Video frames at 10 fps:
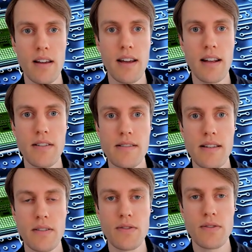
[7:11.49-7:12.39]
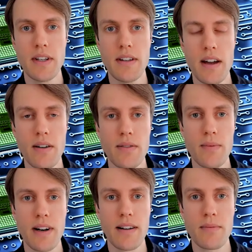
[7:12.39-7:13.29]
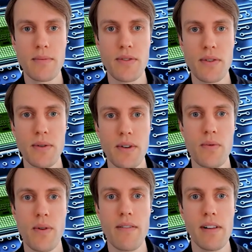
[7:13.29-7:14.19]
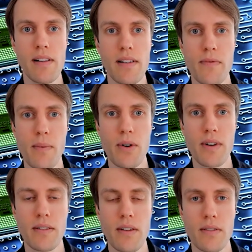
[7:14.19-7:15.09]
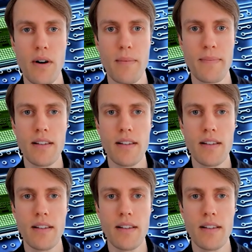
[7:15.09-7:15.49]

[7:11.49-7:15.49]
Interesting to see there when it comes to travel from Booking.com.